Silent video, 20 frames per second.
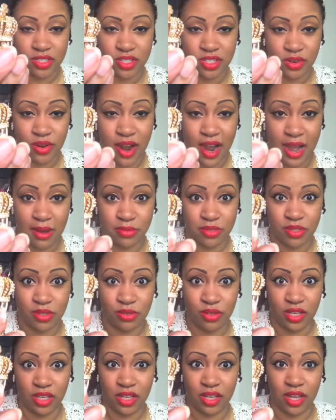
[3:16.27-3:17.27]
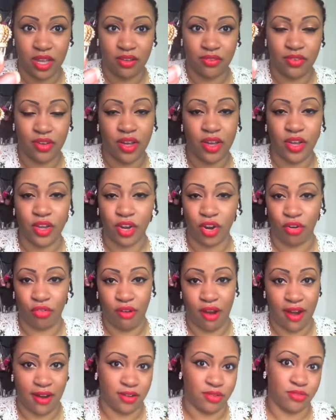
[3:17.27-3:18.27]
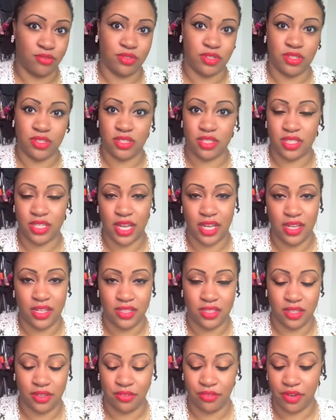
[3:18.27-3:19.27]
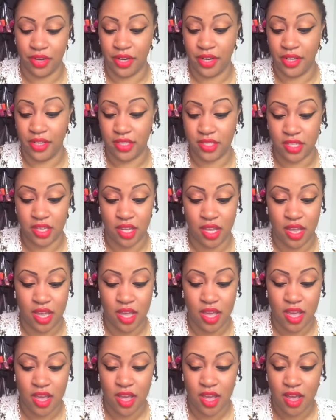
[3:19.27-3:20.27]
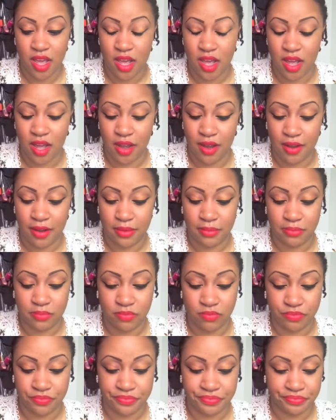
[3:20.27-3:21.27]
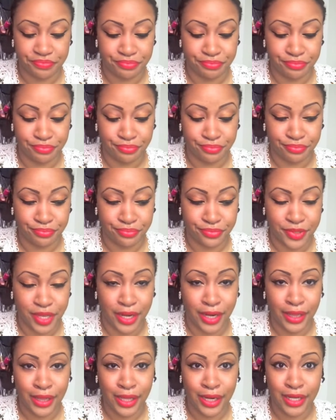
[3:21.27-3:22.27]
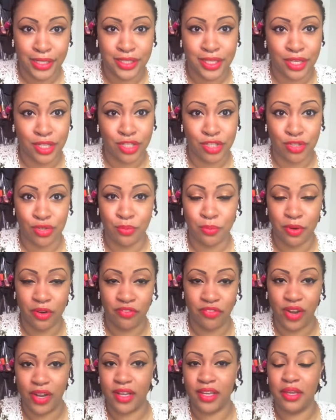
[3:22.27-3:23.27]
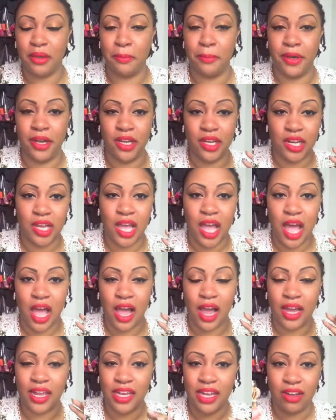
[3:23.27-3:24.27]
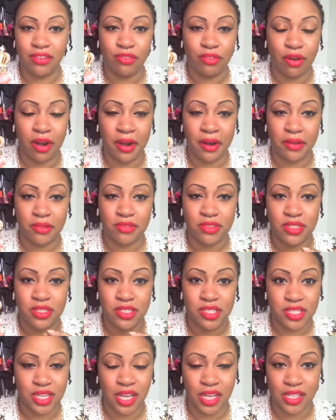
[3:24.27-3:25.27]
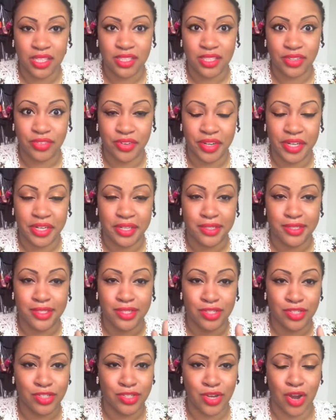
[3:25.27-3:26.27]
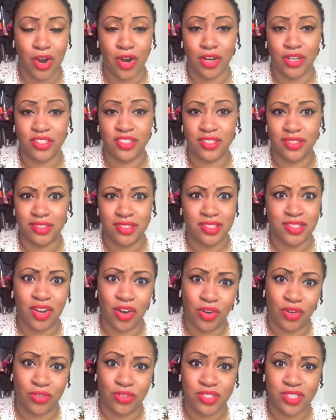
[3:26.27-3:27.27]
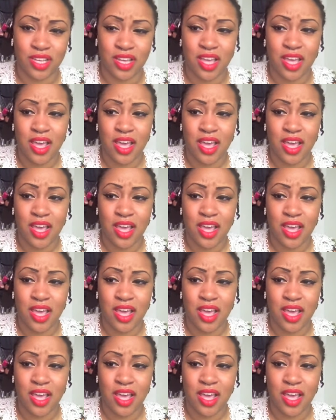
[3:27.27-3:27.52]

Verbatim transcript: So I absolutely love crowns, skeleton rings, um, anything that's like super funky, but I love crowns and skeleton rings and stars and skulls.